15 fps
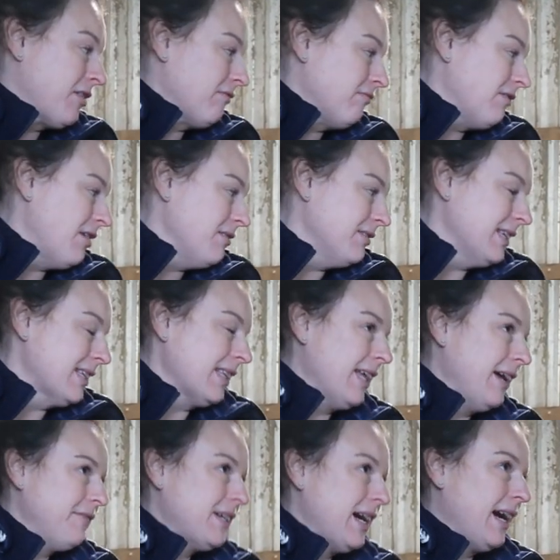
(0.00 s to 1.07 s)
thrown this
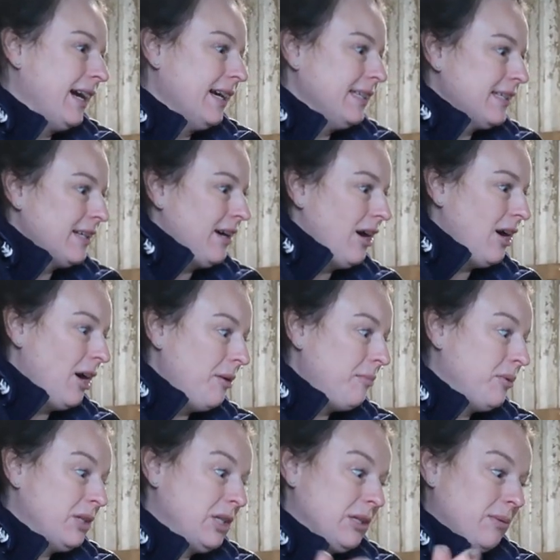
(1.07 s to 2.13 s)
left hind
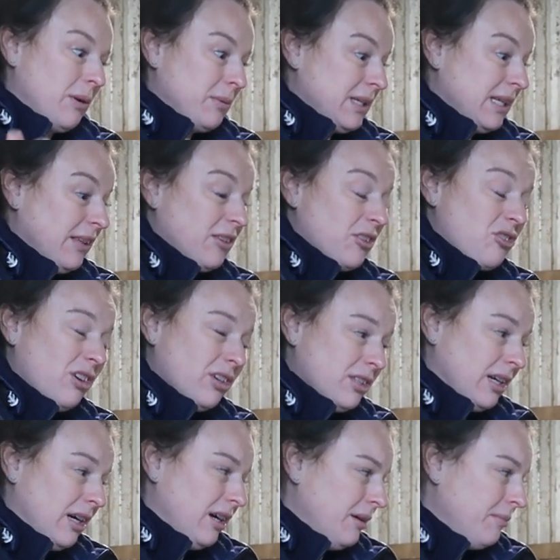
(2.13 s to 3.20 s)
up, which is what we see on the
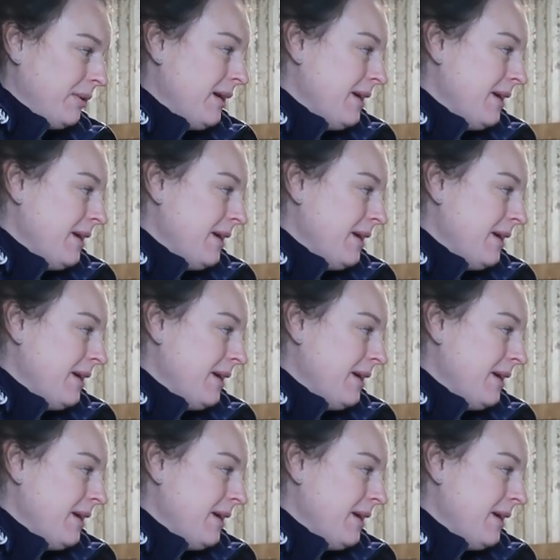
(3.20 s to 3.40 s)
trot up.